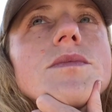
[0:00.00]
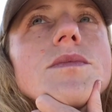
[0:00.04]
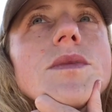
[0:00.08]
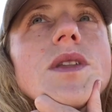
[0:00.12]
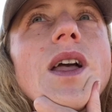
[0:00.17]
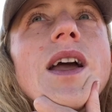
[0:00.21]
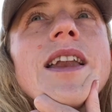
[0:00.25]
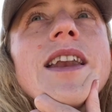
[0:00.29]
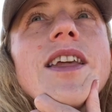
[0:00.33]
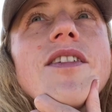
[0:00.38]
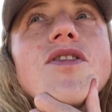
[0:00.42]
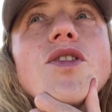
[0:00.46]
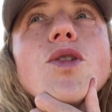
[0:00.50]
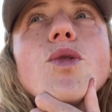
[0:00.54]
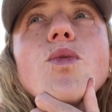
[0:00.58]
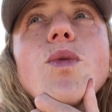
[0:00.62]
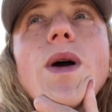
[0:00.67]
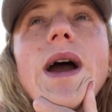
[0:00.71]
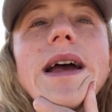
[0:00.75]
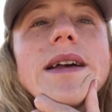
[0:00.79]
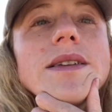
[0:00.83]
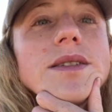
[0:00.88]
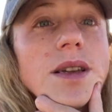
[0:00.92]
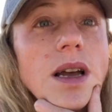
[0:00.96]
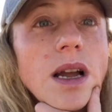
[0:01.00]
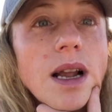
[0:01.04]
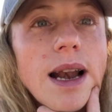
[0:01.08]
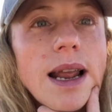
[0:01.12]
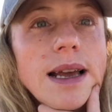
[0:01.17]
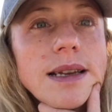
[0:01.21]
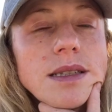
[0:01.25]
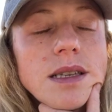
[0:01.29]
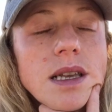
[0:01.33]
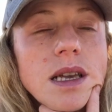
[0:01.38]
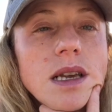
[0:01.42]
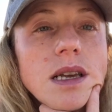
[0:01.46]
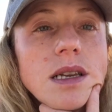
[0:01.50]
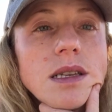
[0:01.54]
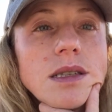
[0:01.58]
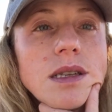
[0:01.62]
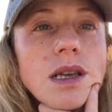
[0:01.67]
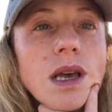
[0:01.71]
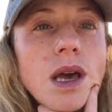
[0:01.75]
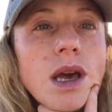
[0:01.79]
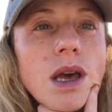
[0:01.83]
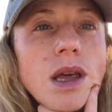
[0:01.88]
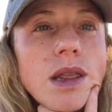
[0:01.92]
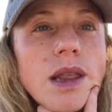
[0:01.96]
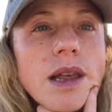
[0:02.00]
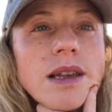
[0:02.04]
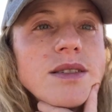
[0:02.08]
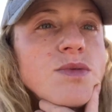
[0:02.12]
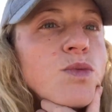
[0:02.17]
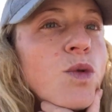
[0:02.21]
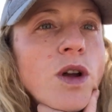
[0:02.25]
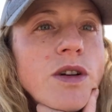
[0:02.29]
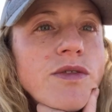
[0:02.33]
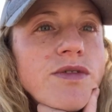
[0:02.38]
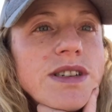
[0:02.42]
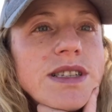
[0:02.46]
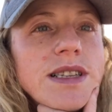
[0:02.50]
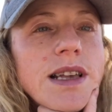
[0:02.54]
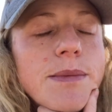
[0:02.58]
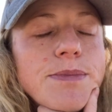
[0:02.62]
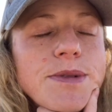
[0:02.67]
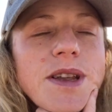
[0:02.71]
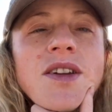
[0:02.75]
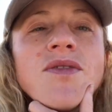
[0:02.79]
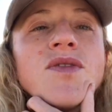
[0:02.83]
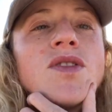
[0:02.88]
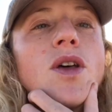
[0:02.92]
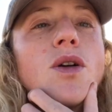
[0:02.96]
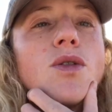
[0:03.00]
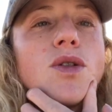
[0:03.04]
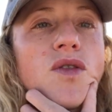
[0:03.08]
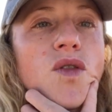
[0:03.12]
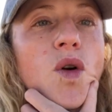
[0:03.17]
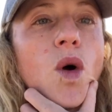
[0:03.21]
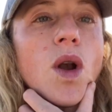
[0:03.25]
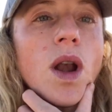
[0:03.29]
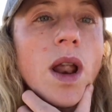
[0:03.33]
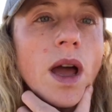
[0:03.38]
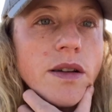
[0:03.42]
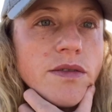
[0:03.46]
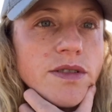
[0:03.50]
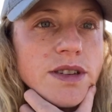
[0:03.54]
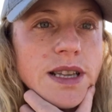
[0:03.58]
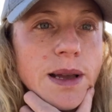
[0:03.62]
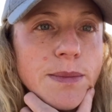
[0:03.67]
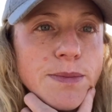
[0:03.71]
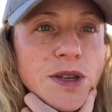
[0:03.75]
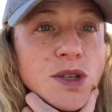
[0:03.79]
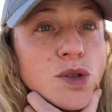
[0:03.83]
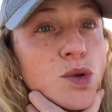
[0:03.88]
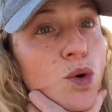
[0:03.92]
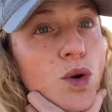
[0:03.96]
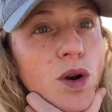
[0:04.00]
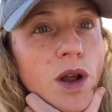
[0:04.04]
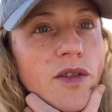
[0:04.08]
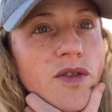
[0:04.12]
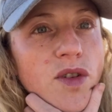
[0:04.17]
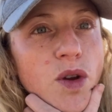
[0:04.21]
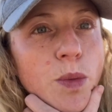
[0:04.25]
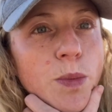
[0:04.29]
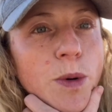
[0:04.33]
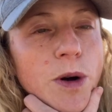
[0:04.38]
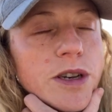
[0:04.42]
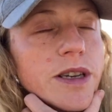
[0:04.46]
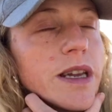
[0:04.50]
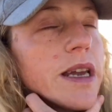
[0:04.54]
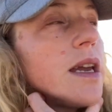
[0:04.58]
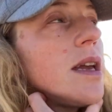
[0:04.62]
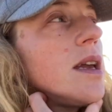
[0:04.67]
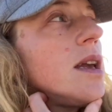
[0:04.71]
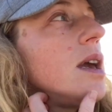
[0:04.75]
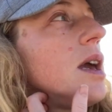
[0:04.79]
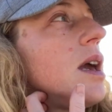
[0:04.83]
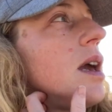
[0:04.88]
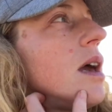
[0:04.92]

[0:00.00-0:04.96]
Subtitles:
And if you wear sunglasses, there's one receptor, even though you've got light receptors all over your body,